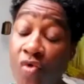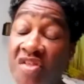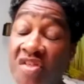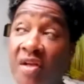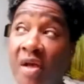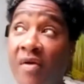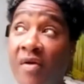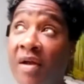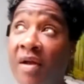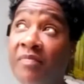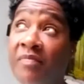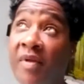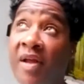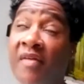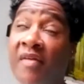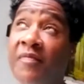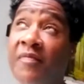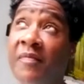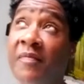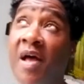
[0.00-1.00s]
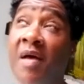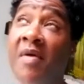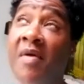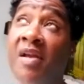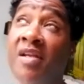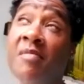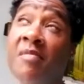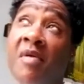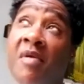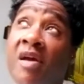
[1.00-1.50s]
also,
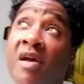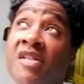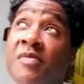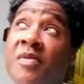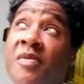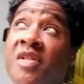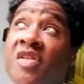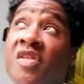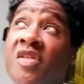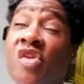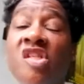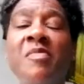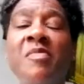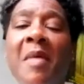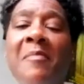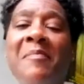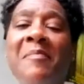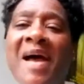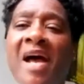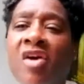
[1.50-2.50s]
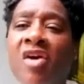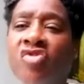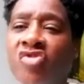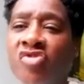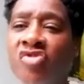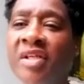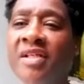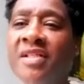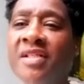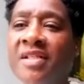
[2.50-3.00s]
you might ask me this question about
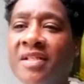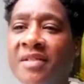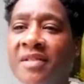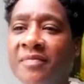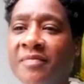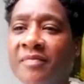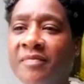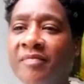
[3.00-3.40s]
boundaries.